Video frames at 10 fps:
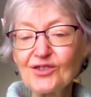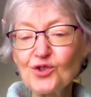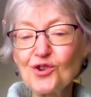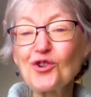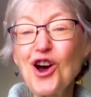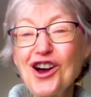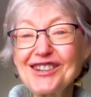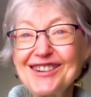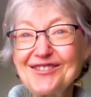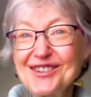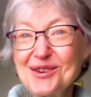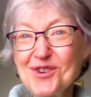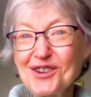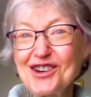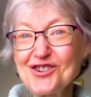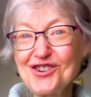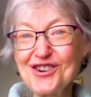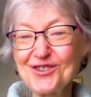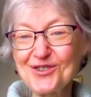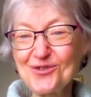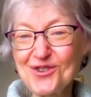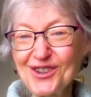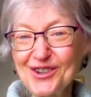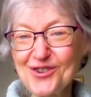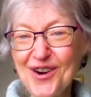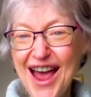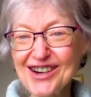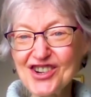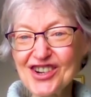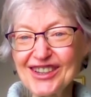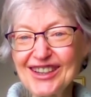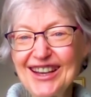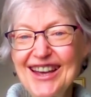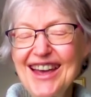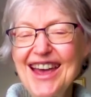sort of cognitive stimulation and social interaction.